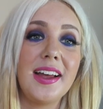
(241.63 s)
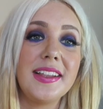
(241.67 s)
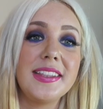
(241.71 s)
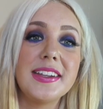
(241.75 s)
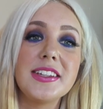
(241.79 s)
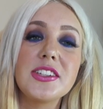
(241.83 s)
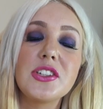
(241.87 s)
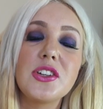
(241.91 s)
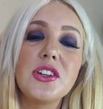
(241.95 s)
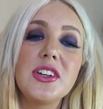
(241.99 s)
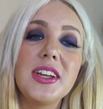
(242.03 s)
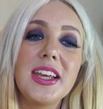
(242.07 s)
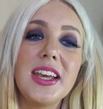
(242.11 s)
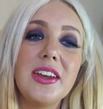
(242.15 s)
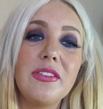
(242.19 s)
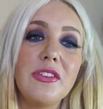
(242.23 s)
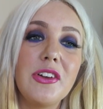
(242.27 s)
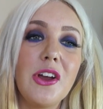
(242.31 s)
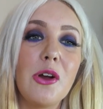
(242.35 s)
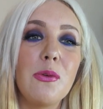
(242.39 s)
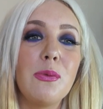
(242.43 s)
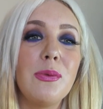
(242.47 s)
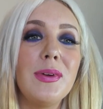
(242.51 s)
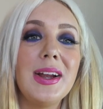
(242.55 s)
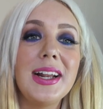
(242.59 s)
And that's going to give
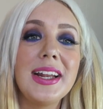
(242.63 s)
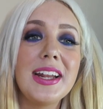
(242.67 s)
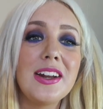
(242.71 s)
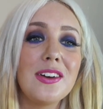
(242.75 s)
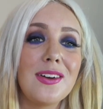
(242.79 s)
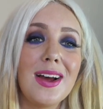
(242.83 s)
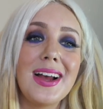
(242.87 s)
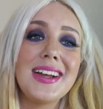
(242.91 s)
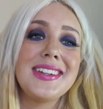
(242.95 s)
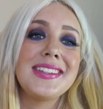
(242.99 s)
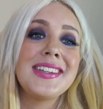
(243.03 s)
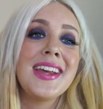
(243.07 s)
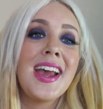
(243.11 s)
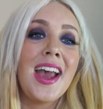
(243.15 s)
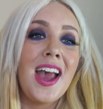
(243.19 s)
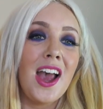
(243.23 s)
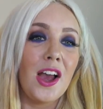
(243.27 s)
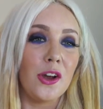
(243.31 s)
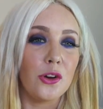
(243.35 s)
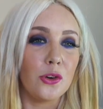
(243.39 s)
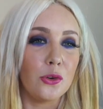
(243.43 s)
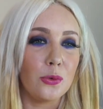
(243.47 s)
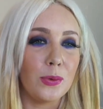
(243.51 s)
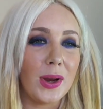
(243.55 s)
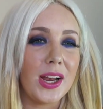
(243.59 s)
you a really nice
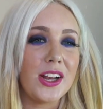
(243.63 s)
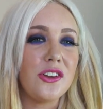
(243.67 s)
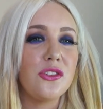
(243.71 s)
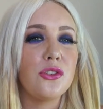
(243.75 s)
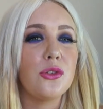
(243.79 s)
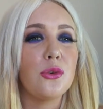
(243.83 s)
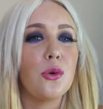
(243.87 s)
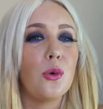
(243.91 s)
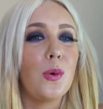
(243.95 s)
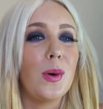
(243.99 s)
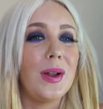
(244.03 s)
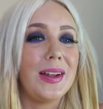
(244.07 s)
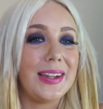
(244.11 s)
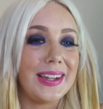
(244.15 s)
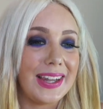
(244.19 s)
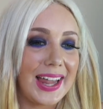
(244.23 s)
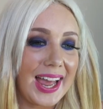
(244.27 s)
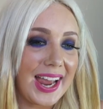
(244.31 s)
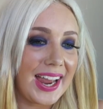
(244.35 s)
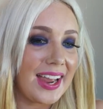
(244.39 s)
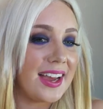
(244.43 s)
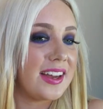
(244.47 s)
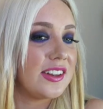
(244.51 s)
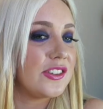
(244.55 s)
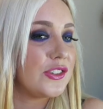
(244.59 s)
gradual
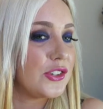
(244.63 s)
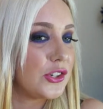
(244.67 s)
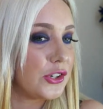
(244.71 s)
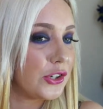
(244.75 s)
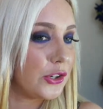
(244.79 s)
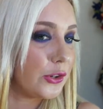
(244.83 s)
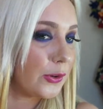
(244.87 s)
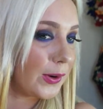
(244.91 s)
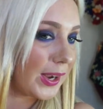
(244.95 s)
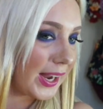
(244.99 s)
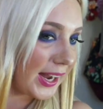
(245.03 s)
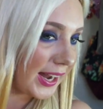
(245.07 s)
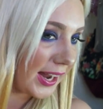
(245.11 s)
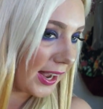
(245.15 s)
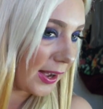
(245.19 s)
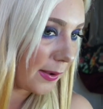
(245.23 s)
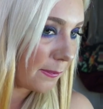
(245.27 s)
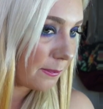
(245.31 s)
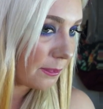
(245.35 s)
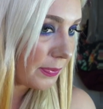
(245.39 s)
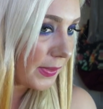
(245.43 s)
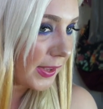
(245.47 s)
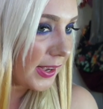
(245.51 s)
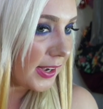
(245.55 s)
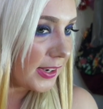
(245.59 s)
layer to your
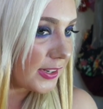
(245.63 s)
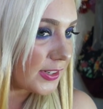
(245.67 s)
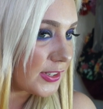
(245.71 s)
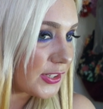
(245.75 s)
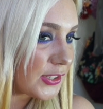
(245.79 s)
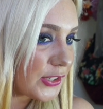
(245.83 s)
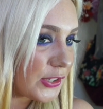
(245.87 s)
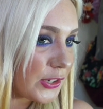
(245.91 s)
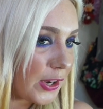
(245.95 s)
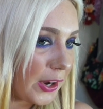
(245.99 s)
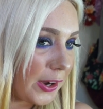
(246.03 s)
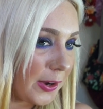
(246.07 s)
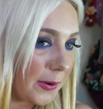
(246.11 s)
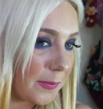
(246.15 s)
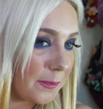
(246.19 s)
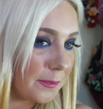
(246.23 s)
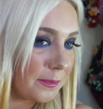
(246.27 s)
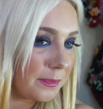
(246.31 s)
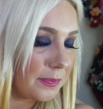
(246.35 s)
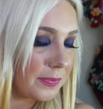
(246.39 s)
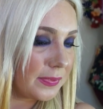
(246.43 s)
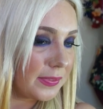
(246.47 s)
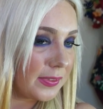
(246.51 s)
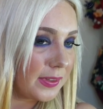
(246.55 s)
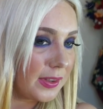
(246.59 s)
hair. So
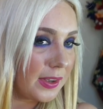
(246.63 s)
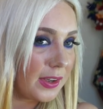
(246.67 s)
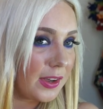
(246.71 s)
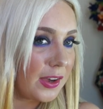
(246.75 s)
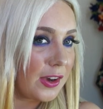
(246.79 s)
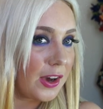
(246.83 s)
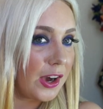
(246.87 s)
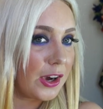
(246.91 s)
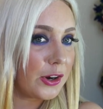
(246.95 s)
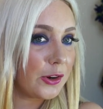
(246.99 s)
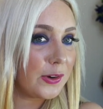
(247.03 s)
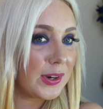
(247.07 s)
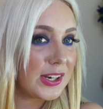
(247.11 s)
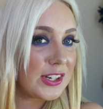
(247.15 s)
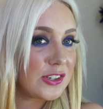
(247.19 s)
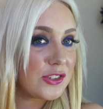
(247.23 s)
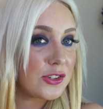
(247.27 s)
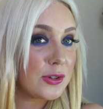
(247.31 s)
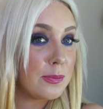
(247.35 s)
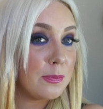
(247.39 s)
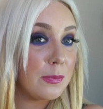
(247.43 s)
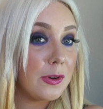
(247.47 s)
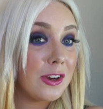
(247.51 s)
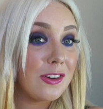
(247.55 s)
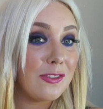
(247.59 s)
I'm going
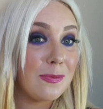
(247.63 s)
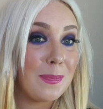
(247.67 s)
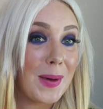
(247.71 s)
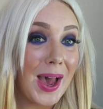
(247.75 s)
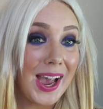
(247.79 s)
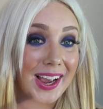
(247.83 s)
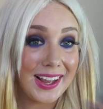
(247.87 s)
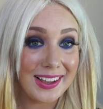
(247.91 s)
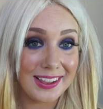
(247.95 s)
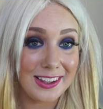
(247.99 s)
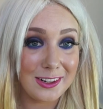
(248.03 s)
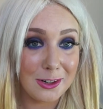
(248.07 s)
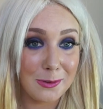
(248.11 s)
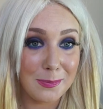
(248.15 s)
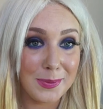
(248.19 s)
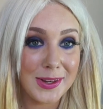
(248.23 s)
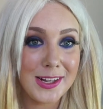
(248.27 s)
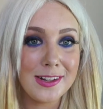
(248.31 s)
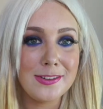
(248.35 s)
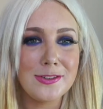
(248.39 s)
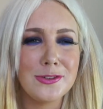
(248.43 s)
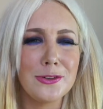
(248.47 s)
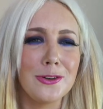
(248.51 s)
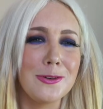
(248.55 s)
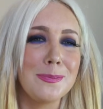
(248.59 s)
to move back a little
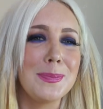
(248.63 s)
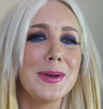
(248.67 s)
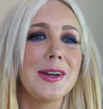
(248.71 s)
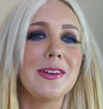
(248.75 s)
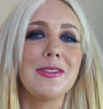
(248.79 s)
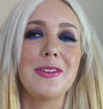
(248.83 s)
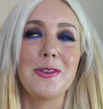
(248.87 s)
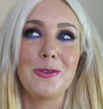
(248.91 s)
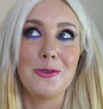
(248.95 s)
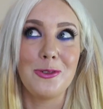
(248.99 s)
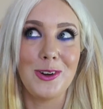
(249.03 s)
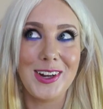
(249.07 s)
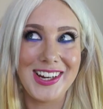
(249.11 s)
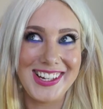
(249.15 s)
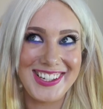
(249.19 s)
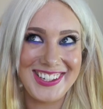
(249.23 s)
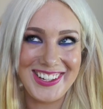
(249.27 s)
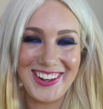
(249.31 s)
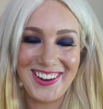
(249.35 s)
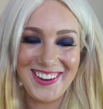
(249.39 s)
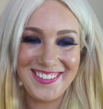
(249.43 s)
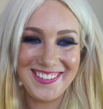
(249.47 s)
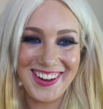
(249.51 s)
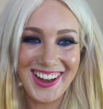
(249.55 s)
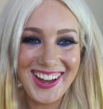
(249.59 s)
bit, do a bit of a
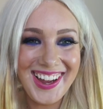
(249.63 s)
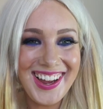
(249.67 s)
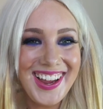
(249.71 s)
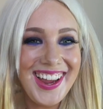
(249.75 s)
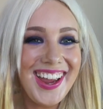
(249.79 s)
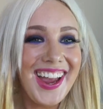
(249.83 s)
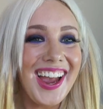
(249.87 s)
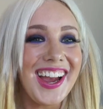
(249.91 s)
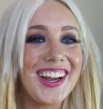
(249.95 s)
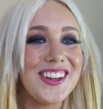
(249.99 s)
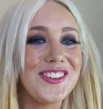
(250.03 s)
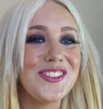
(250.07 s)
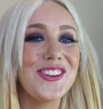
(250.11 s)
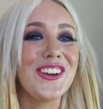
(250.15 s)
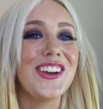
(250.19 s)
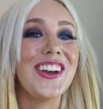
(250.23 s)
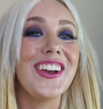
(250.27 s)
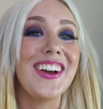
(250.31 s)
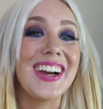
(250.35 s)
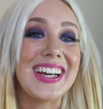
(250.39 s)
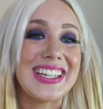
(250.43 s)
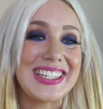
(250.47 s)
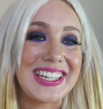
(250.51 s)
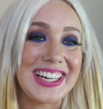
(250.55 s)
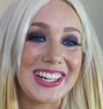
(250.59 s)
voiceover and show you
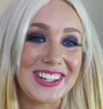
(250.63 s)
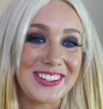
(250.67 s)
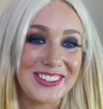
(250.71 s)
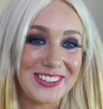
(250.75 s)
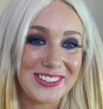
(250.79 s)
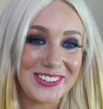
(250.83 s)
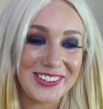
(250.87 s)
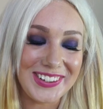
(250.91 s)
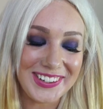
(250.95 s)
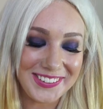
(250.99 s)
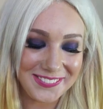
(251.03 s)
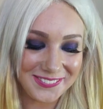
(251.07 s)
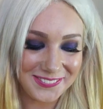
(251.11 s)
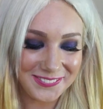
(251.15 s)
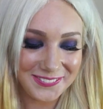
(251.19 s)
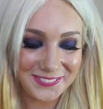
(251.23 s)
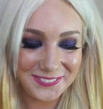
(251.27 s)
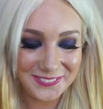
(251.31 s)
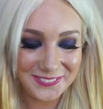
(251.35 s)
guys how to do it.